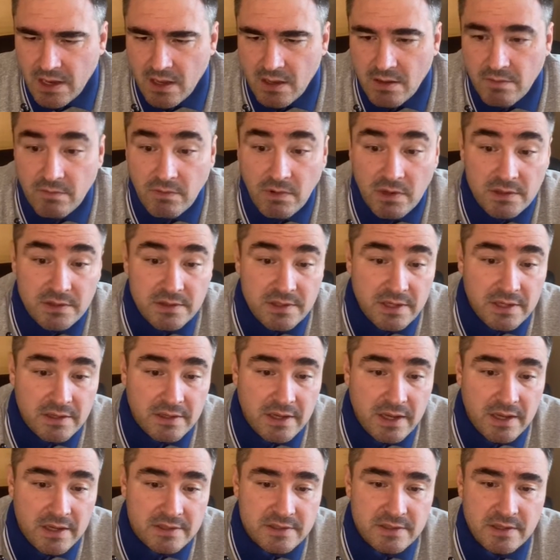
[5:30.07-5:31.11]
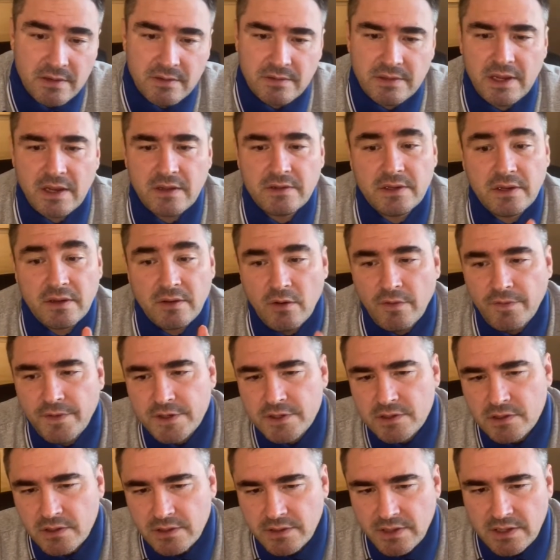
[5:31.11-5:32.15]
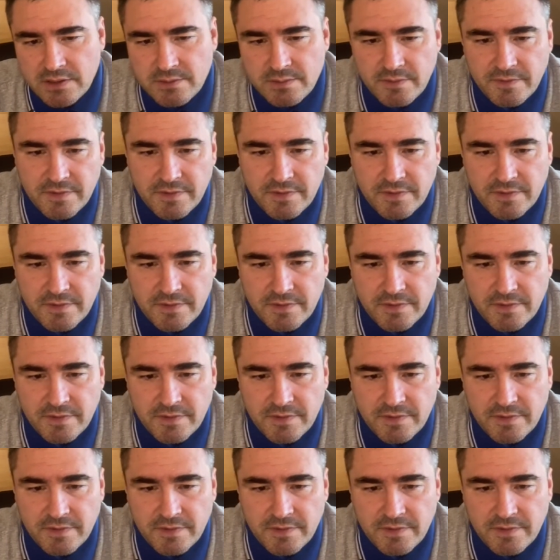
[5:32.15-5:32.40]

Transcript: one thing, yeah, so the, the, official announcement